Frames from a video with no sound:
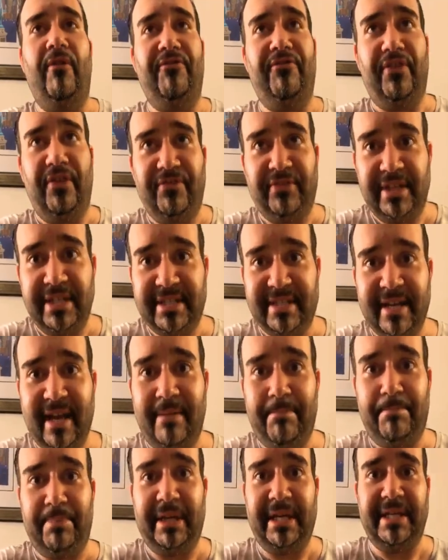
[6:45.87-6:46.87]
a
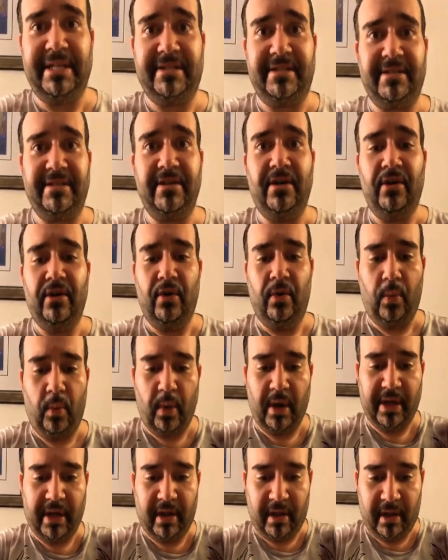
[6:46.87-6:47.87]
50-cent piece
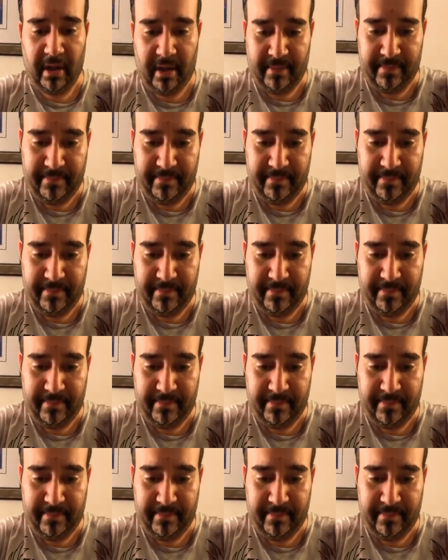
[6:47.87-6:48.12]
will.